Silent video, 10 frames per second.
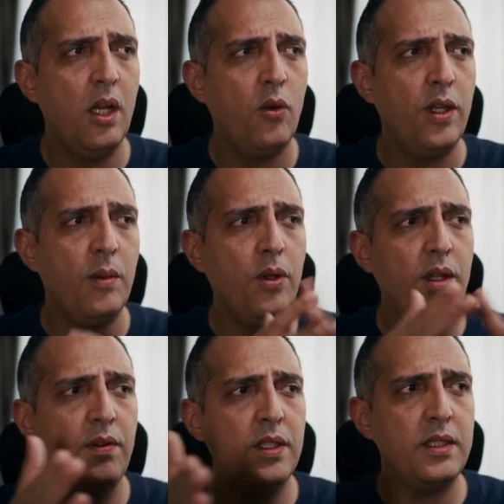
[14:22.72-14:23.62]
When I put
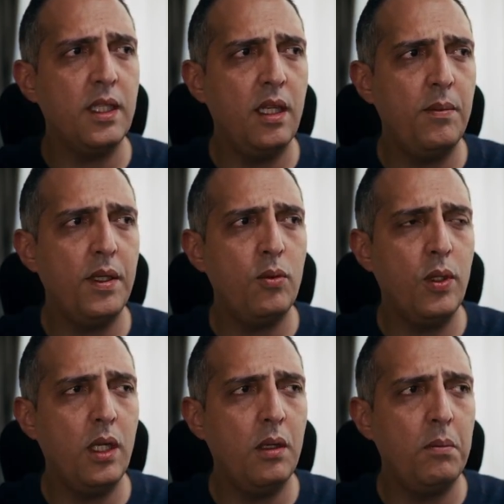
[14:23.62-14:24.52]
the first clip, it
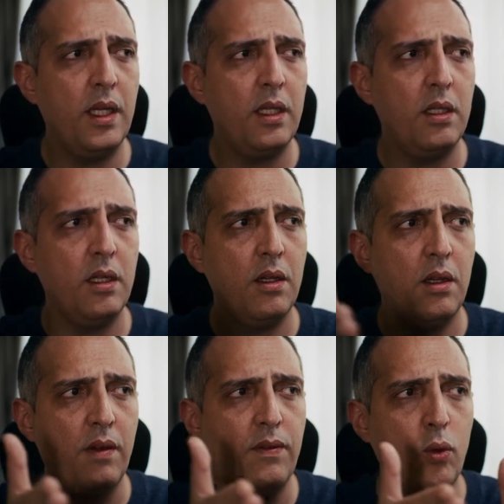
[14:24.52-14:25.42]
will make
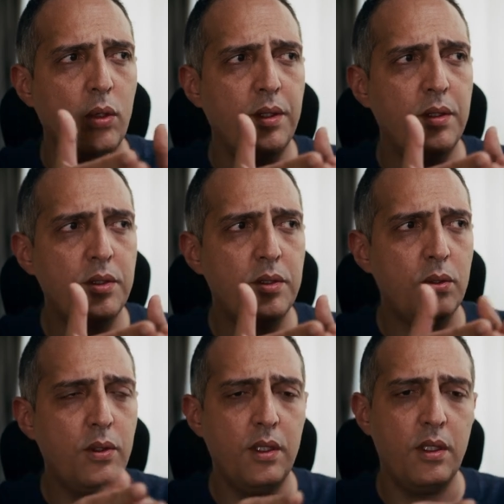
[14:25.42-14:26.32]
a fold,
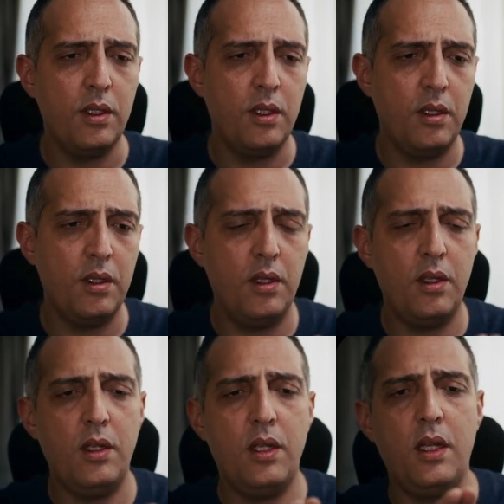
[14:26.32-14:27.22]
so
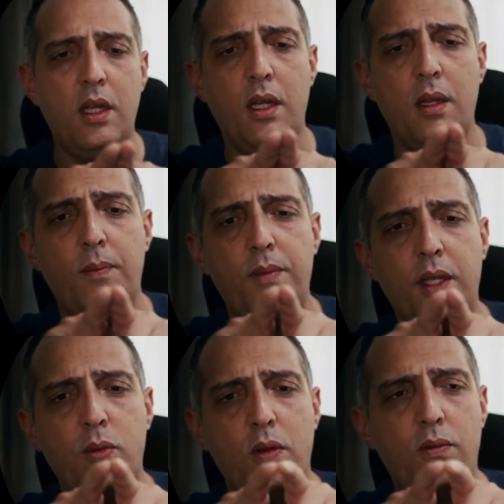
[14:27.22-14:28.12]

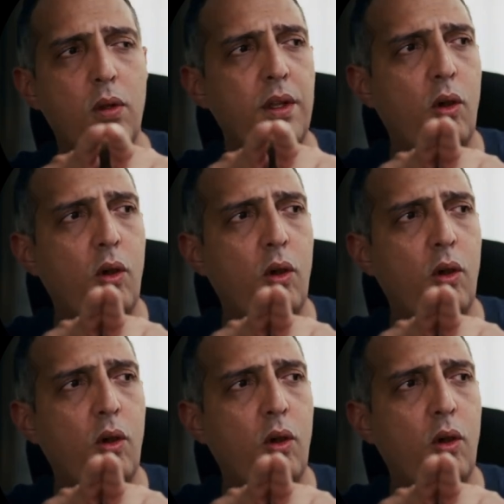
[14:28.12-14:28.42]
it will fold the